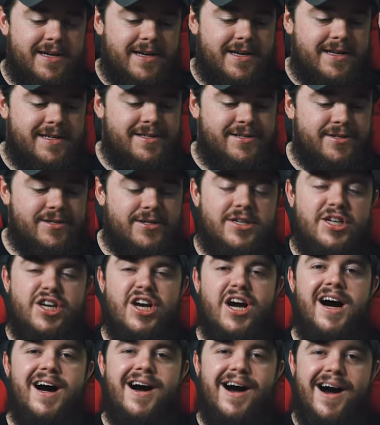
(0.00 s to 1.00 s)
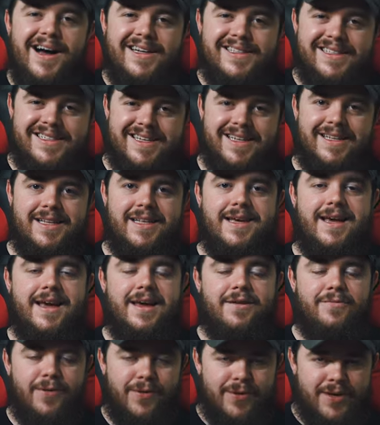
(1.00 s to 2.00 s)
and it's just constantly
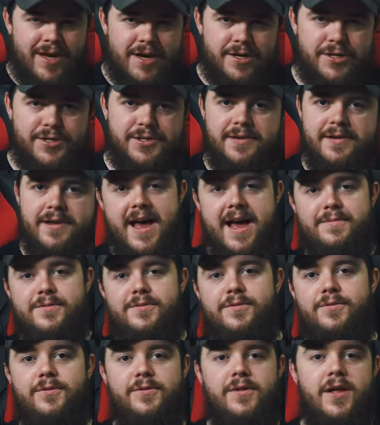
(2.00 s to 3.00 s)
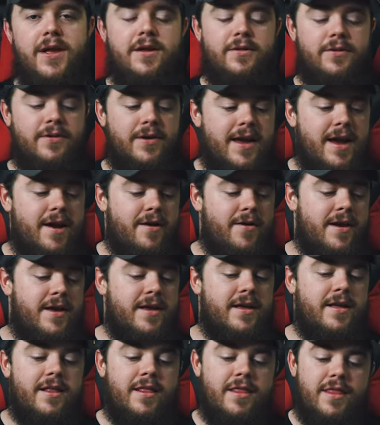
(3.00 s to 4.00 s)
in rotation. Absolutely killer
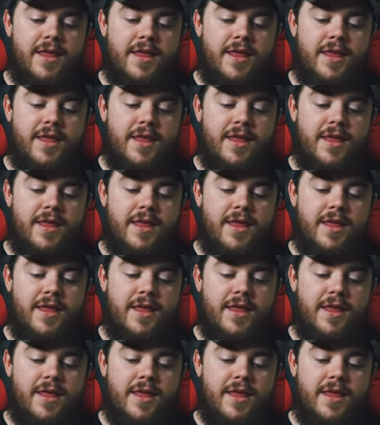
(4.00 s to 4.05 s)
carry.